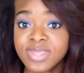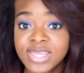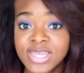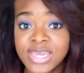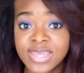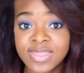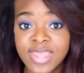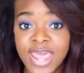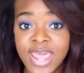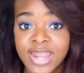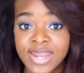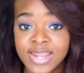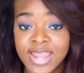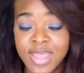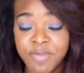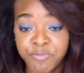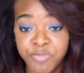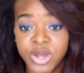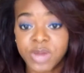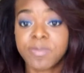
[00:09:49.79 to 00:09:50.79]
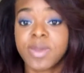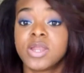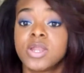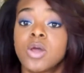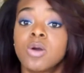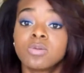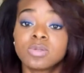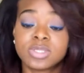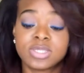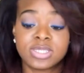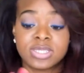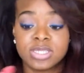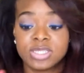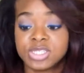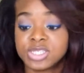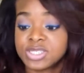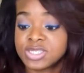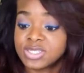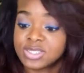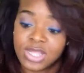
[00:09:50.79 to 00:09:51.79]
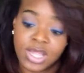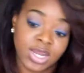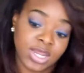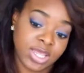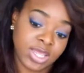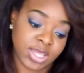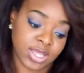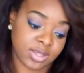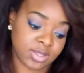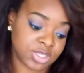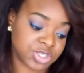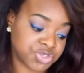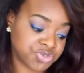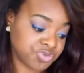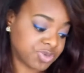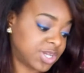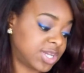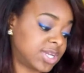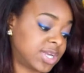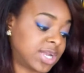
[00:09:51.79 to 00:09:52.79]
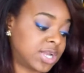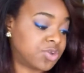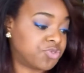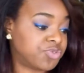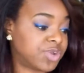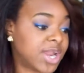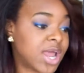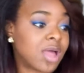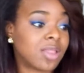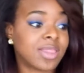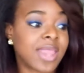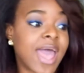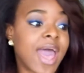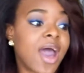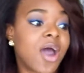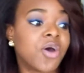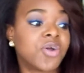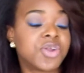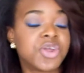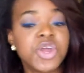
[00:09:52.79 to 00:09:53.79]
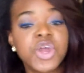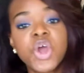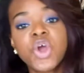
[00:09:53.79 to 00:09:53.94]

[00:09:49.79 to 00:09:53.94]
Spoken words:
And then bring my notes and just study and just read and read out loud,